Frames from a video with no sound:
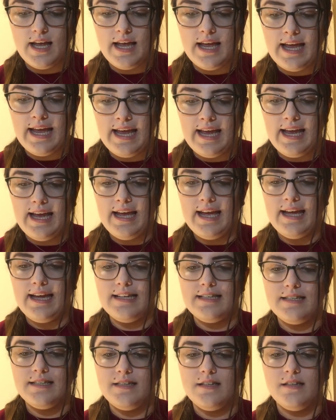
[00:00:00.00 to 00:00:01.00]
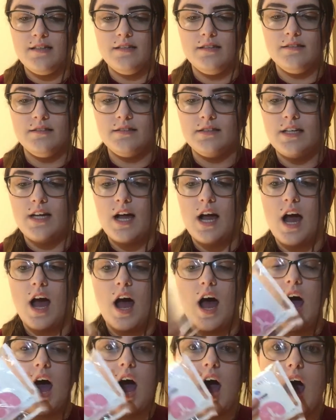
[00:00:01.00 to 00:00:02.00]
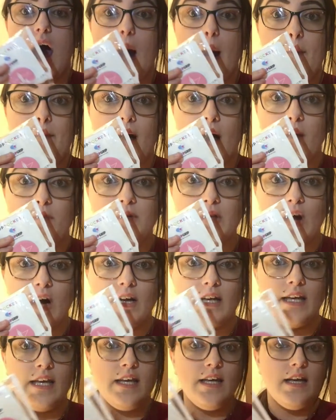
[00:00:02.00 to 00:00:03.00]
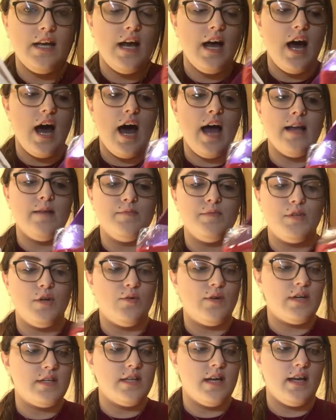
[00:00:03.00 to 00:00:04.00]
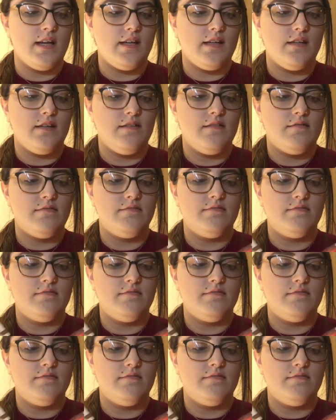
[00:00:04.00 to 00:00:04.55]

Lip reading: and a pop socket. I am so excited.